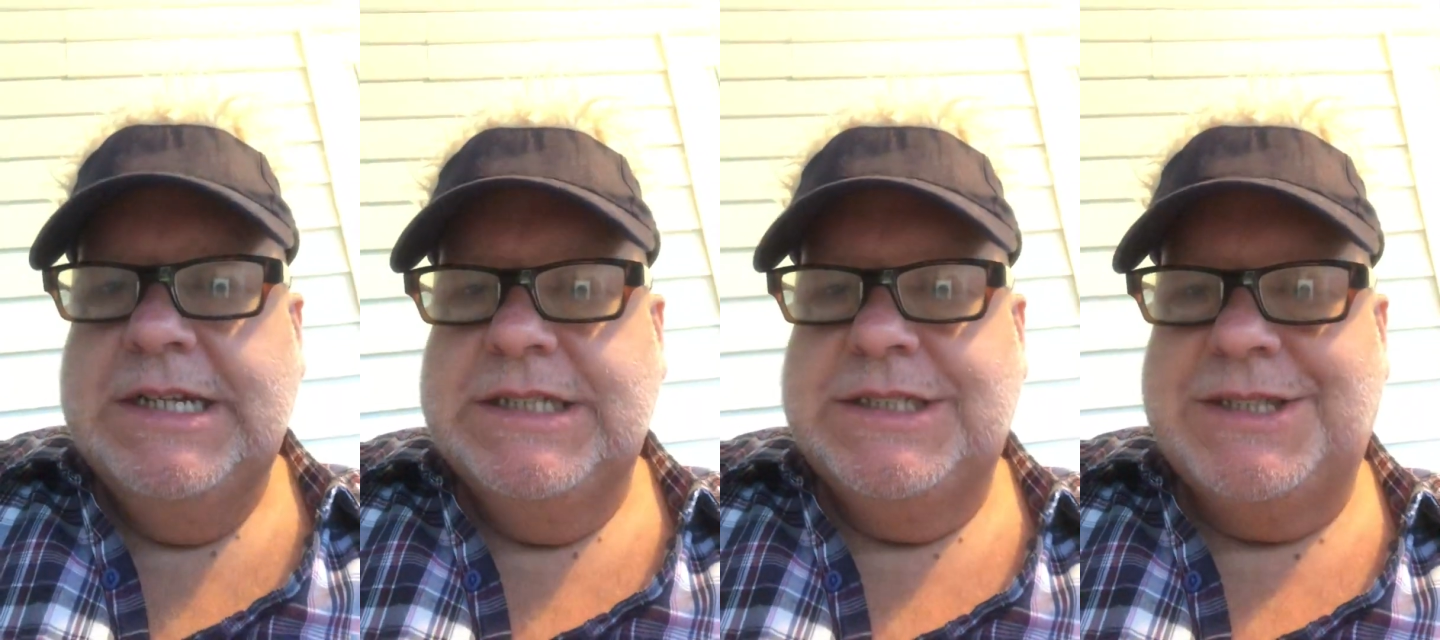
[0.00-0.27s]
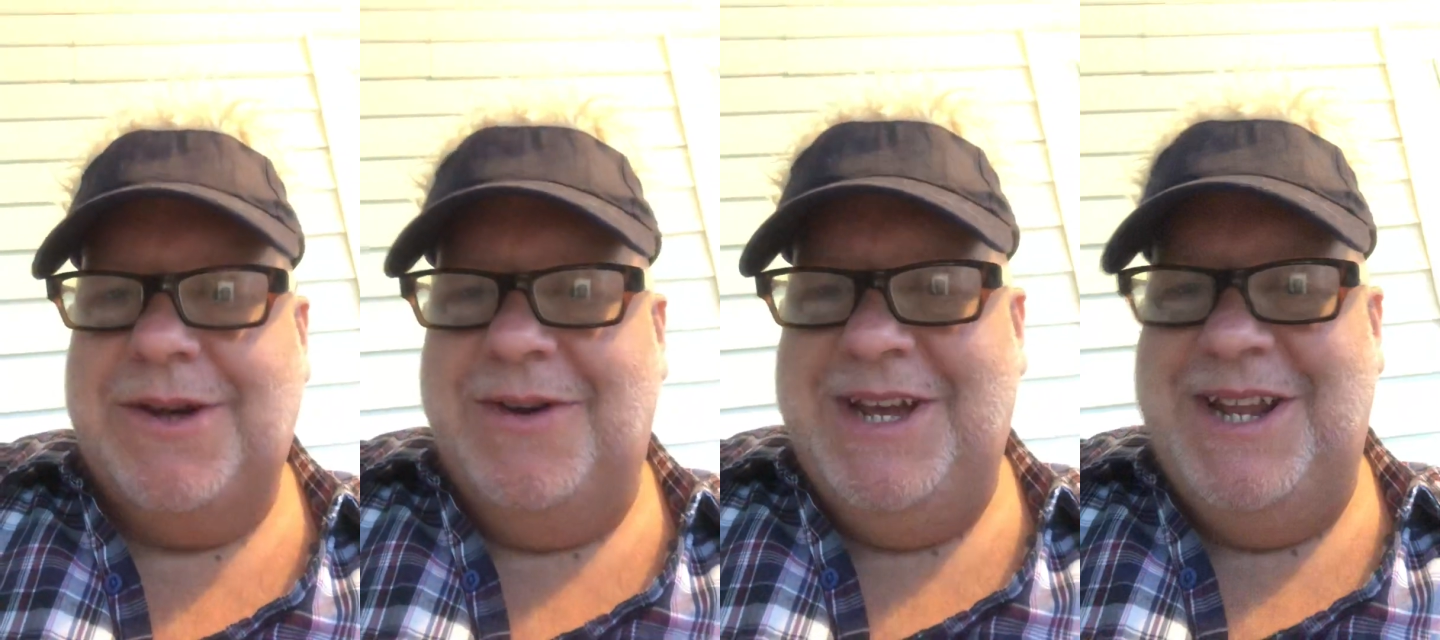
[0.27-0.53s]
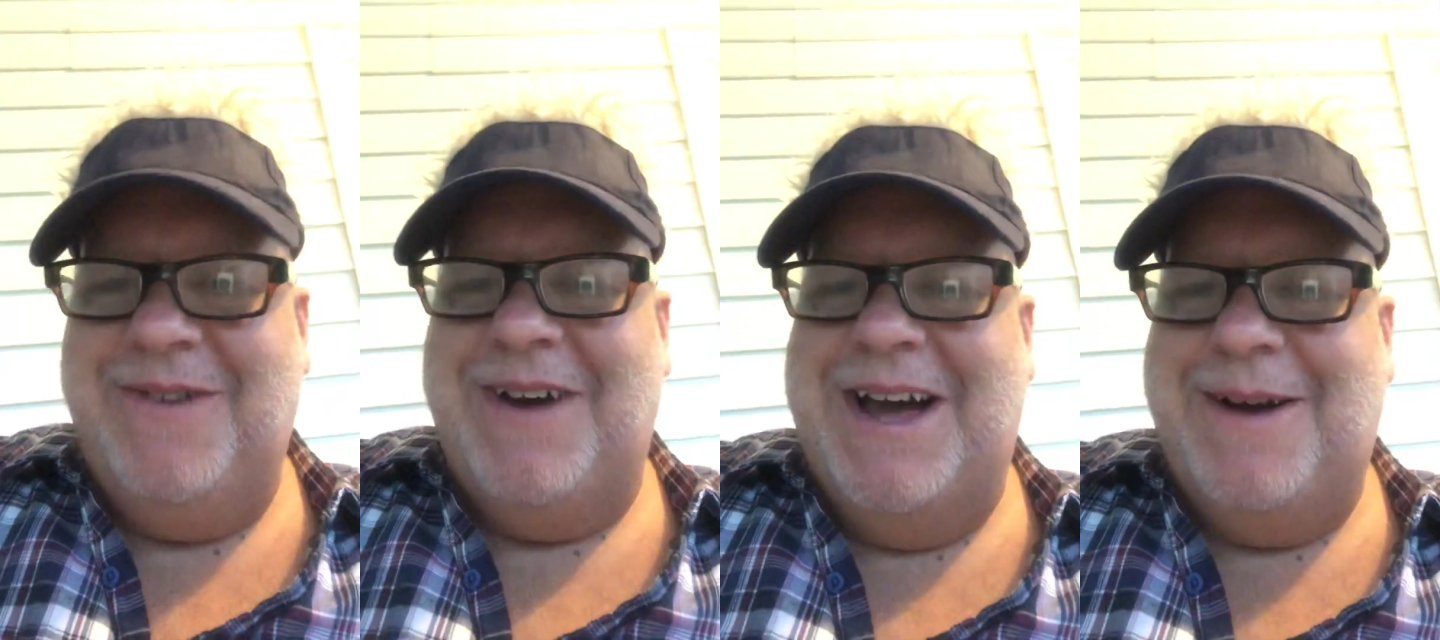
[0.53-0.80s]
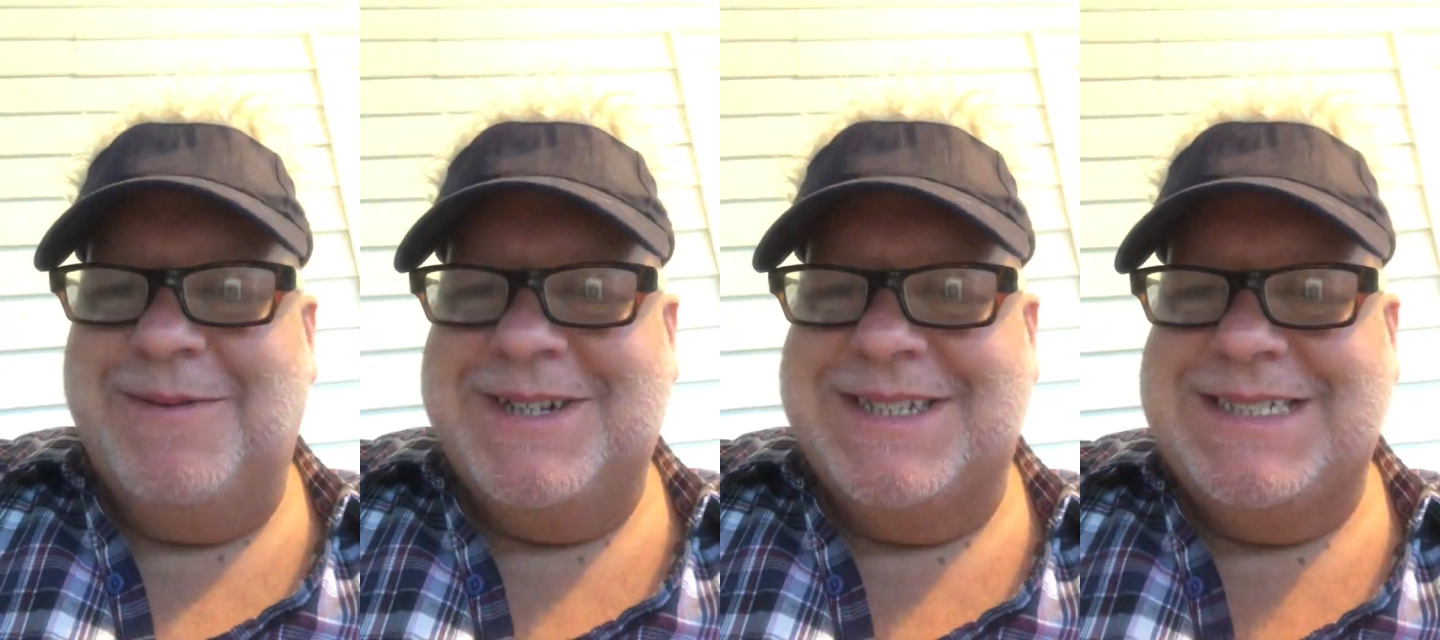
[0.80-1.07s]
So, anyway,
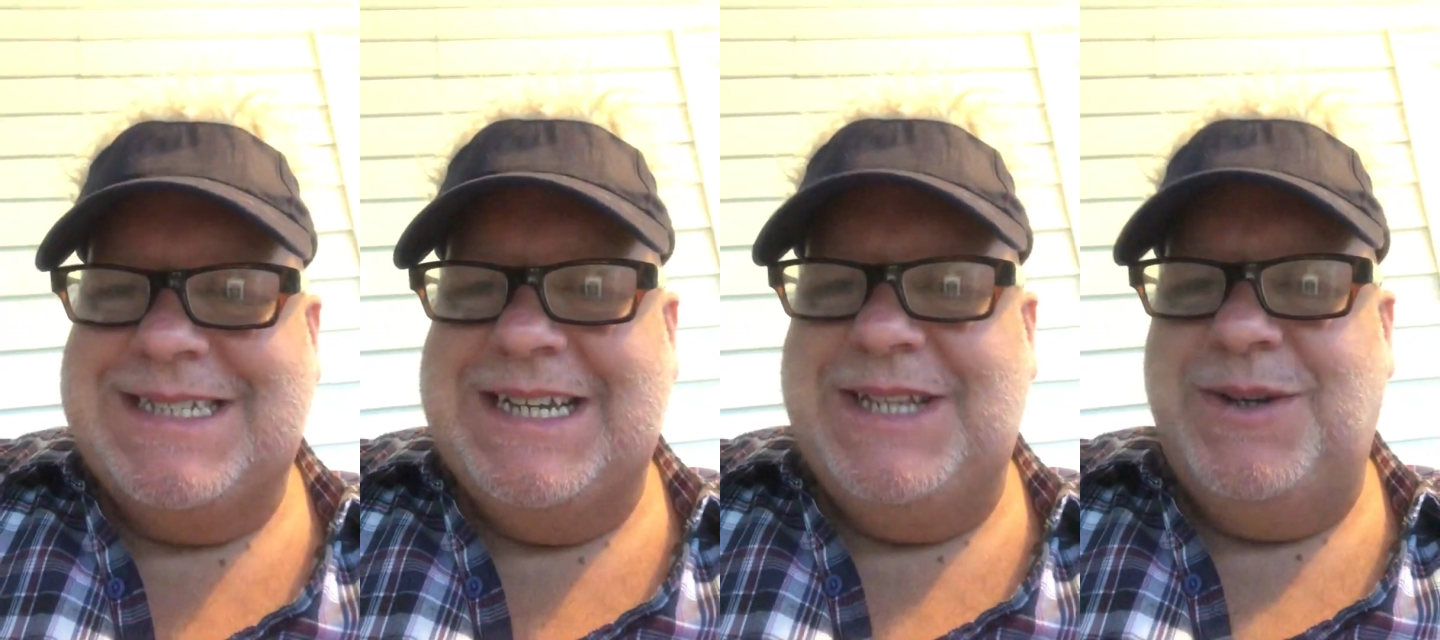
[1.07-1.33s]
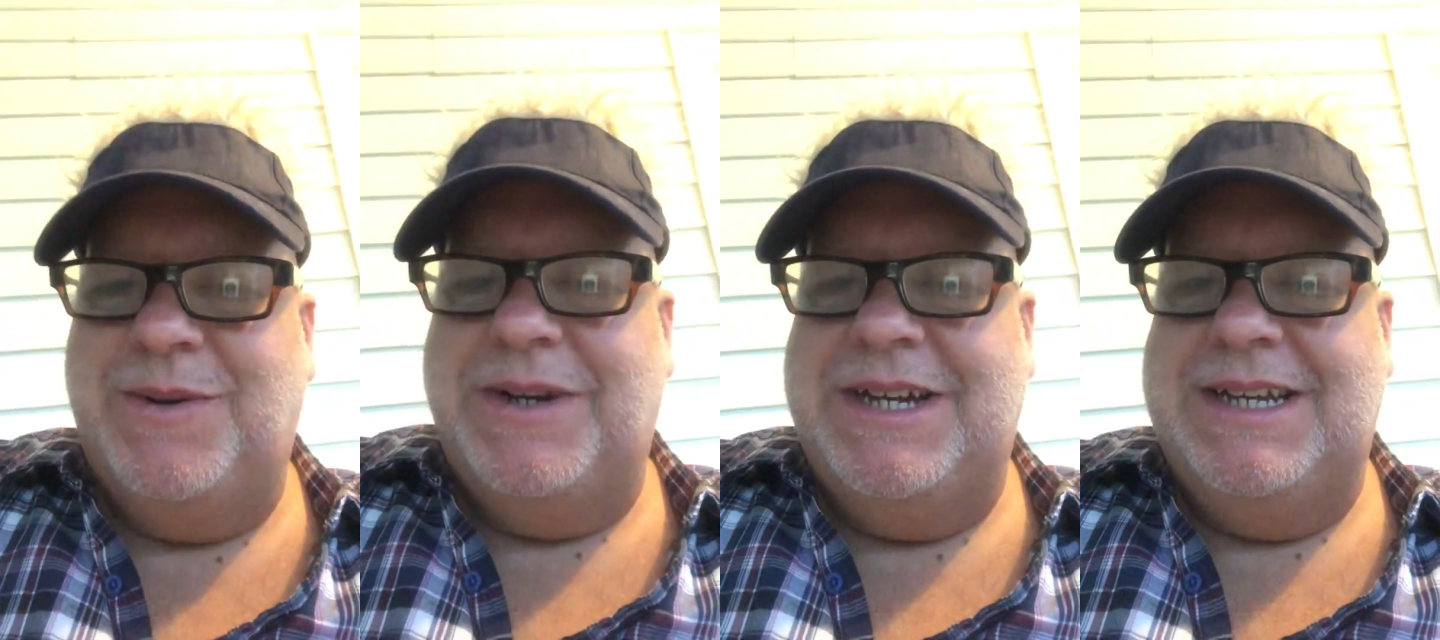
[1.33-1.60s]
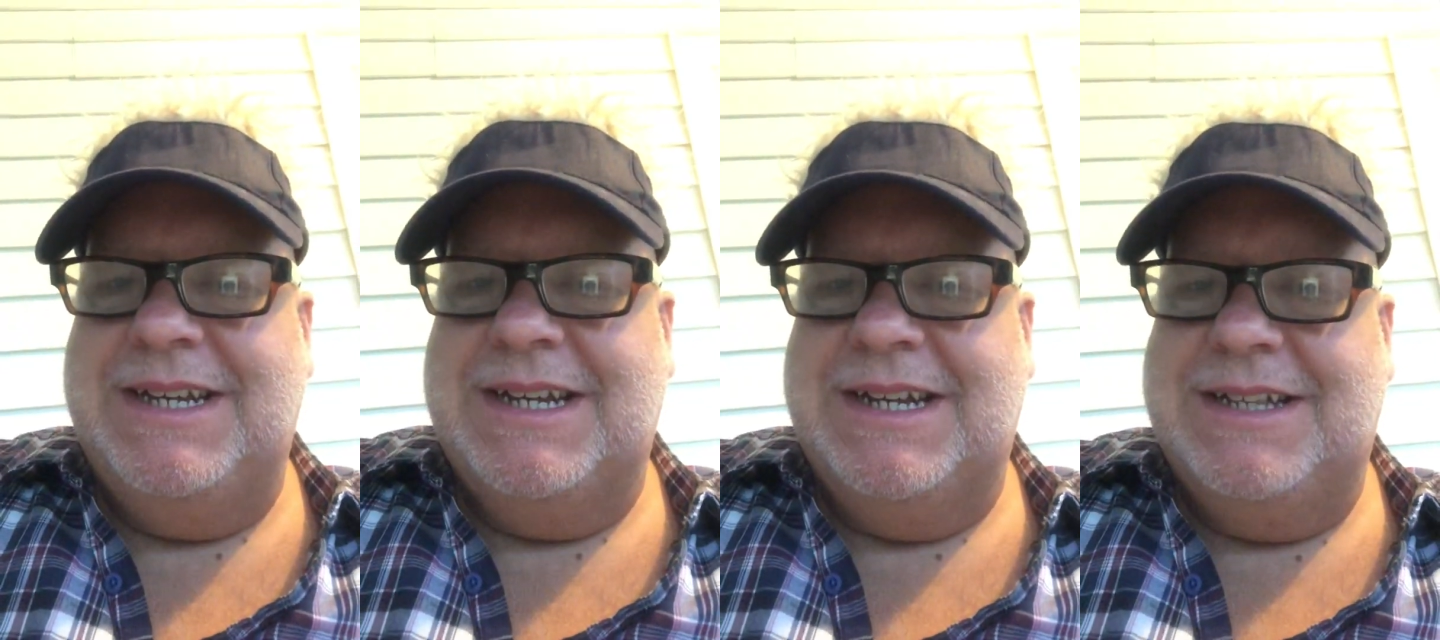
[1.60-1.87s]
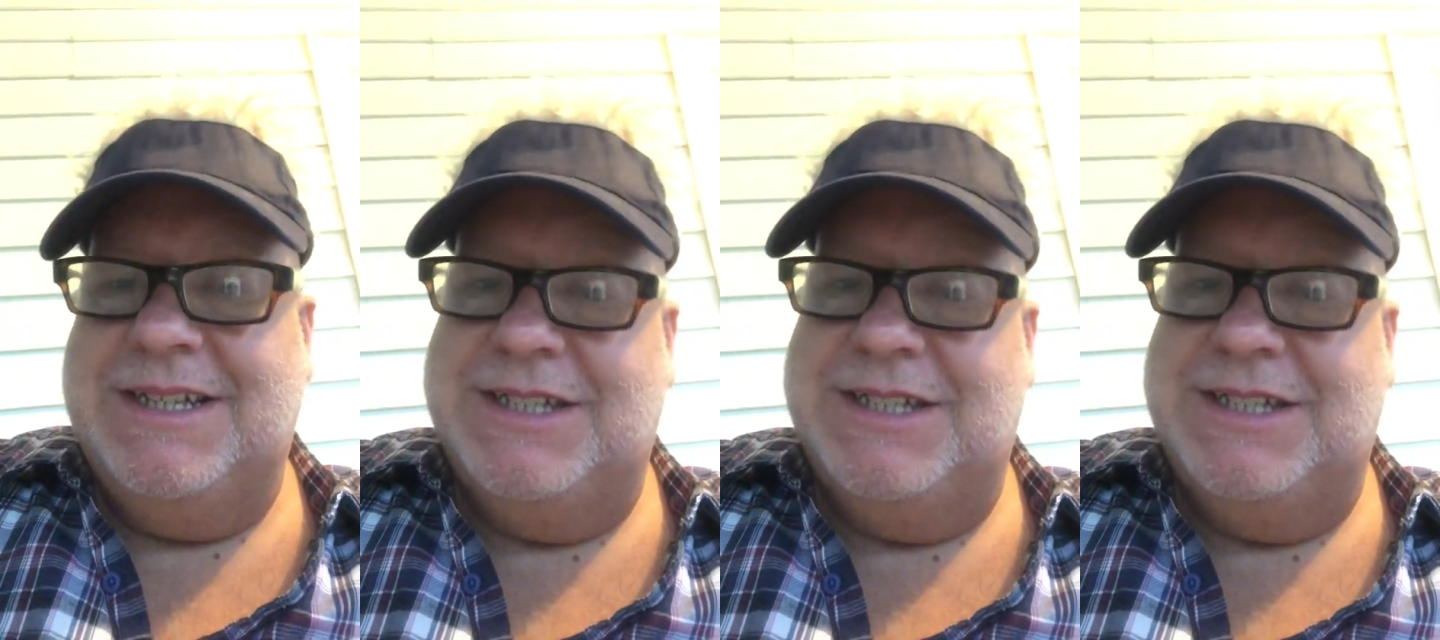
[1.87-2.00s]
I'm continuing.